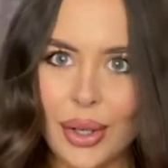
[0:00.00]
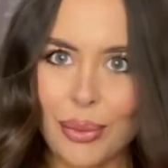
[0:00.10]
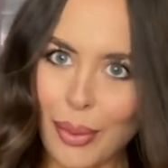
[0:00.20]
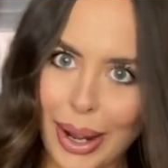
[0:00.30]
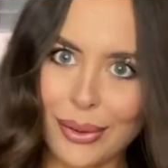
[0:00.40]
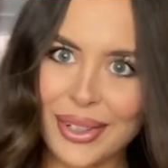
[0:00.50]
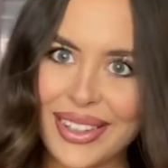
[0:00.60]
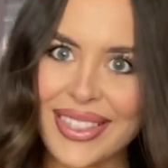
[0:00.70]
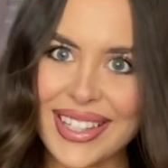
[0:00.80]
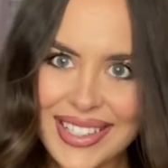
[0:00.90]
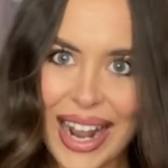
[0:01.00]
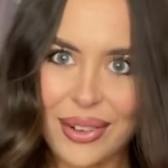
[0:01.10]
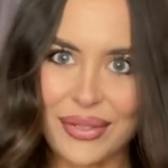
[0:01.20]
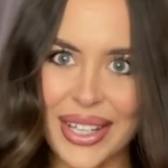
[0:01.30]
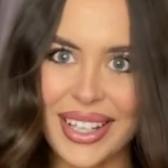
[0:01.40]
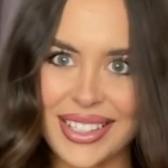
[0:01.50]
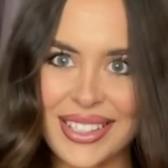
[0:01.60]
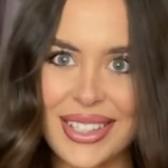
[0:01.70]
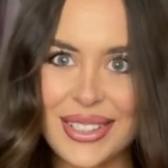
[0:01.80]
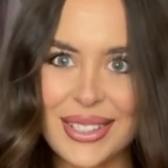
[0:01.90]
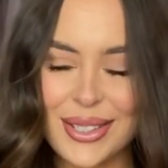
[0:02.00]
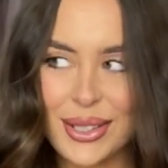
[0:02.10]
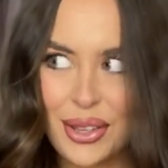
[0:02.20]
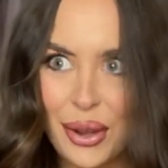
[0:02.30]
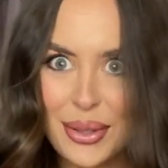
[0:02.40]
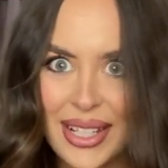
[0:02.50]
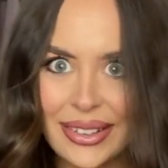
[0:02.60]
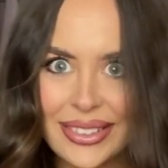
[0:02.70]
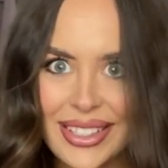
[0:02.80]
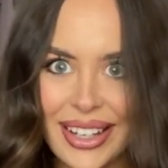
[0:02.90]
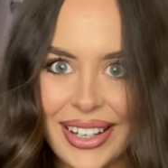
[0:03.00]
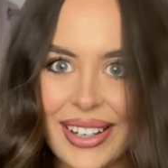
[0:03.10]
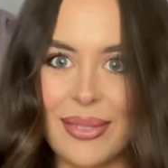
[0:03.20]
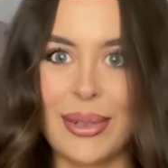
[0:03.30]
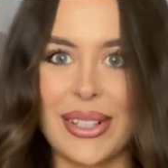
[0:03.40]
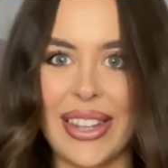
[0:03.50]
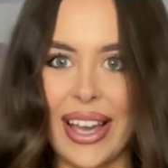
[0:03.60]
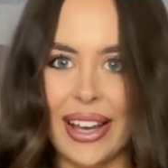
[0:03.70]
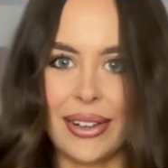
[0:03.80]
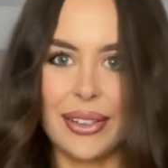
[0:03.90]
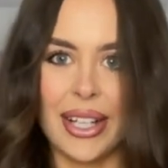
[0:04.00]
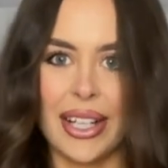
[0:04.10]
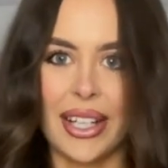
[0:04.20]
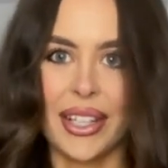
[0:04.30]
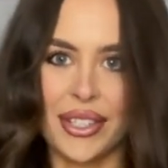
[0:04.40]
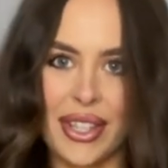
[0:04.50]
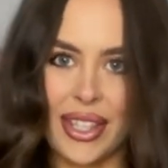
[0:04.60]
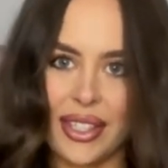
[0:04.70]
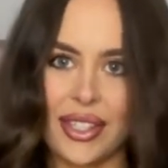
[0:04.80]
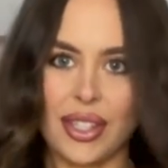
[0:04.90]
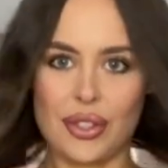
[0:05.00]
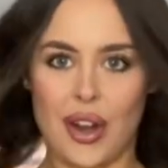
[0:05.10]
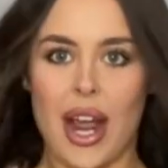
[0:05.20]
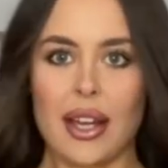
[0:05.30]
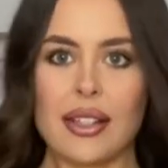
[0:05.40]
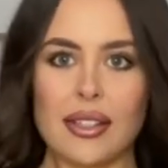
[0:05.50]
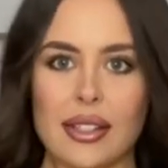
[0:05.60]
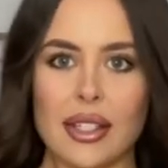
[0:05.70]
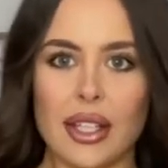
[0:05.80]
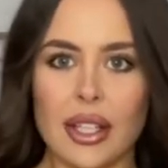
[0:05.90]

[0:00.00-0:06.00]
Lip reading: Wow, this outfit is so sexy. What the hell? So this is the dress.